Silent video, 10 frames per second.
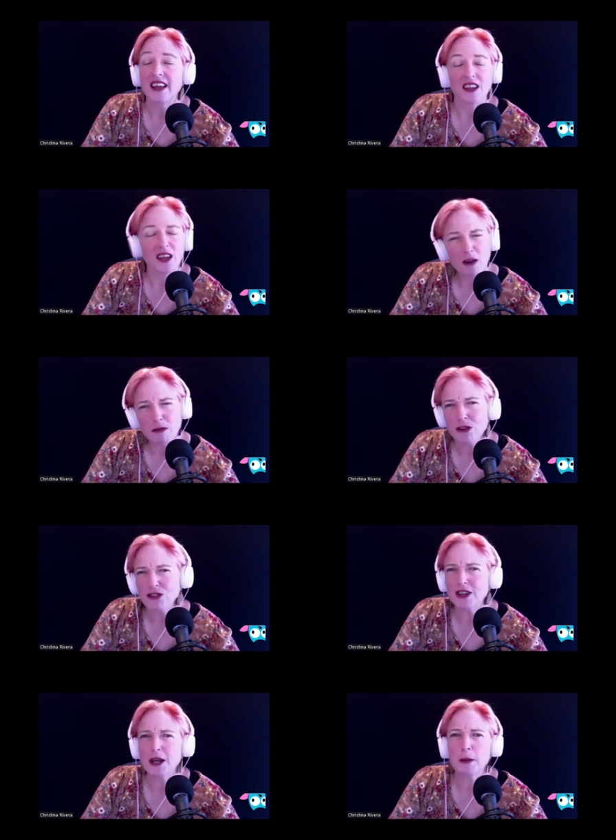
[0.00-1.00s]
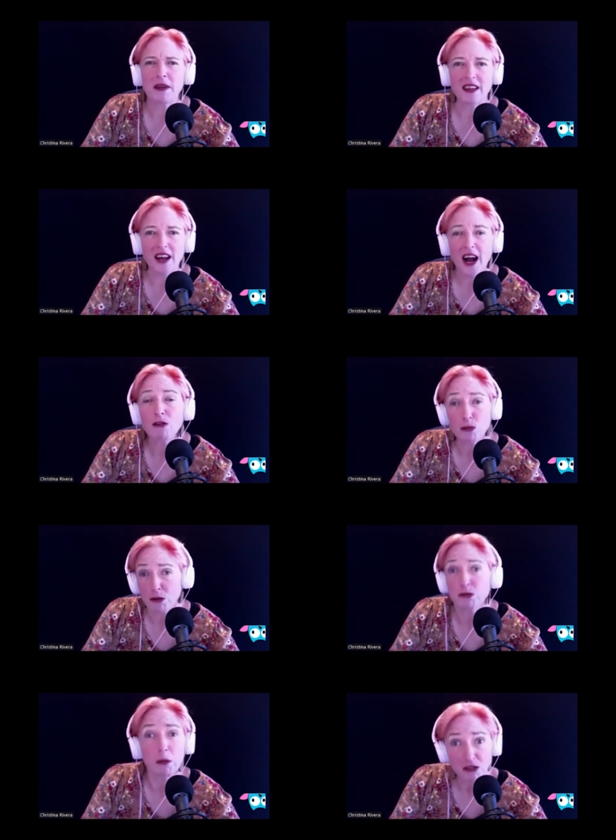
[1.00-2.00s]
the governorship and the Congress
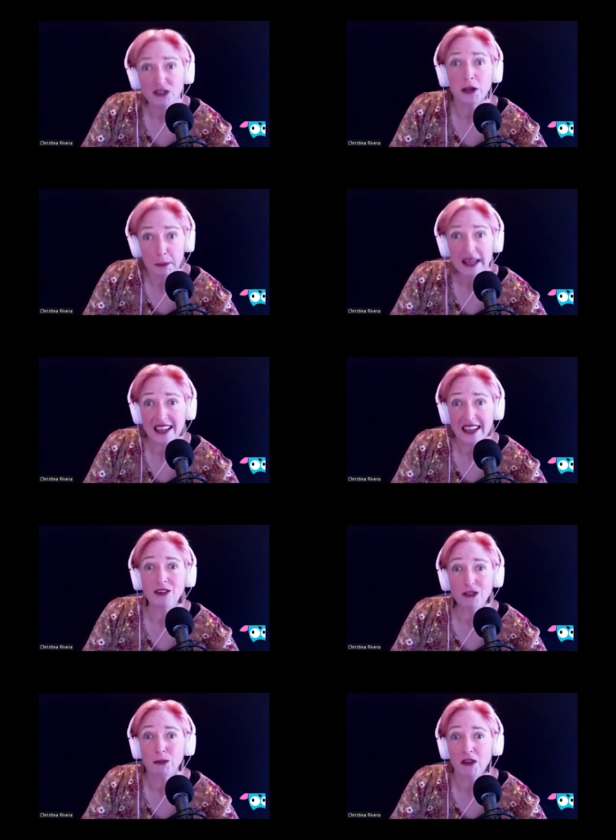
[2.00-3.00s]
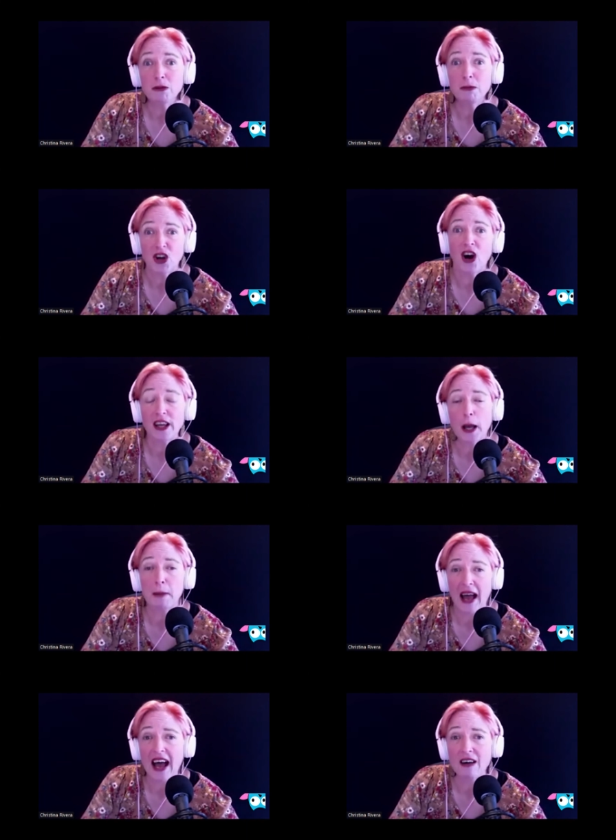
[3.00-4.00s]
were supposed to be. They were supposed to be talking on
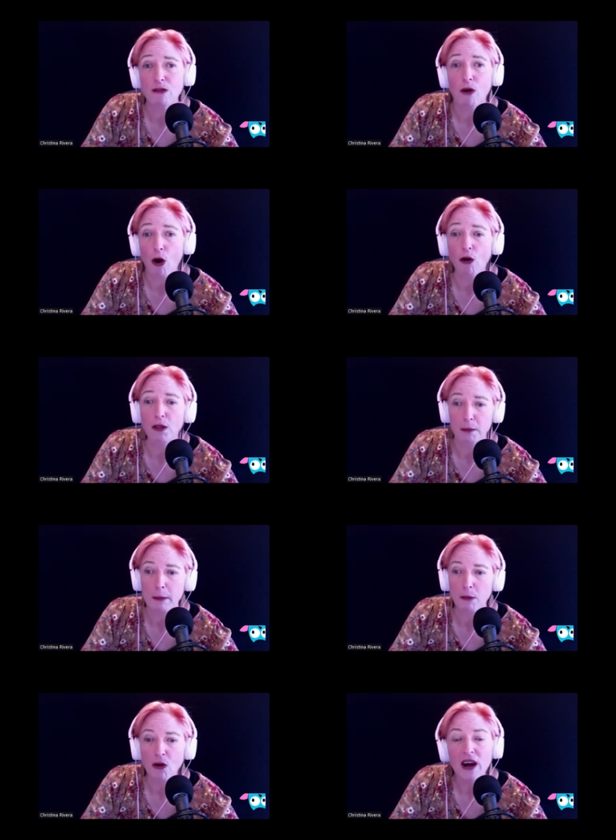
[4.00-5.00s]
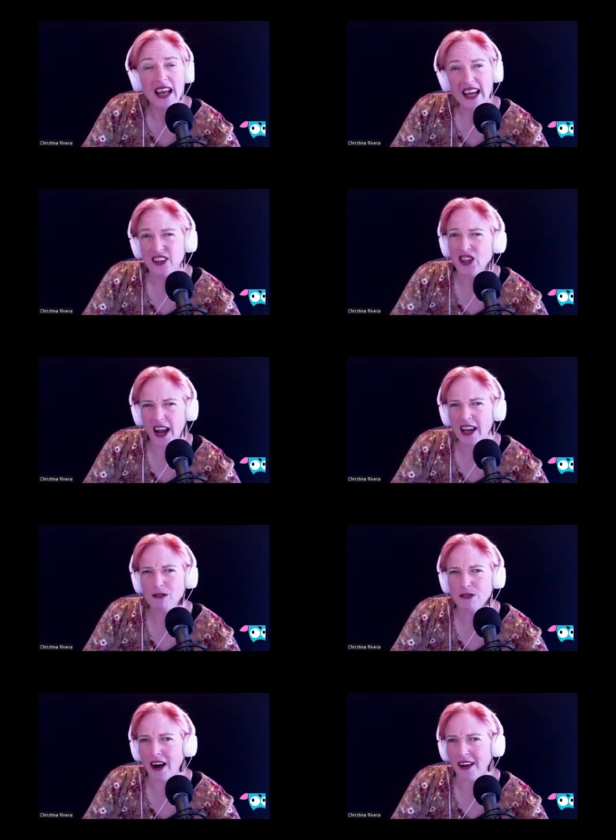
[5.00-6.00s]
behalf of all the people. It's kind
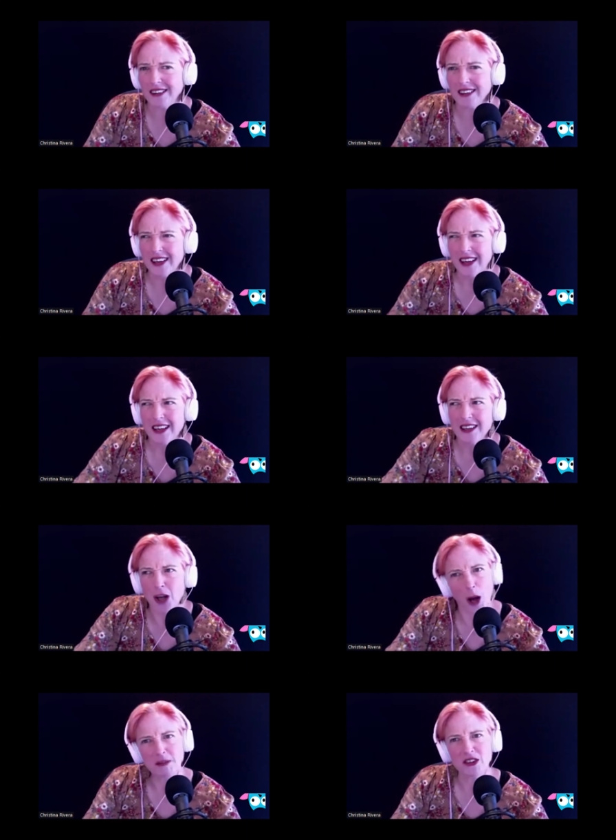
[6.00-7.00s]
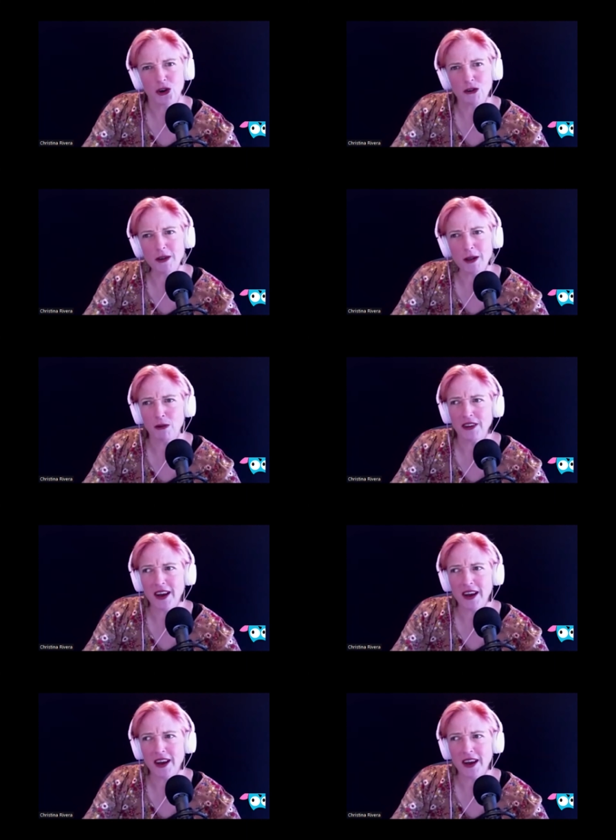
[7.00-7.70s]
of gotten topsy turvy. Well,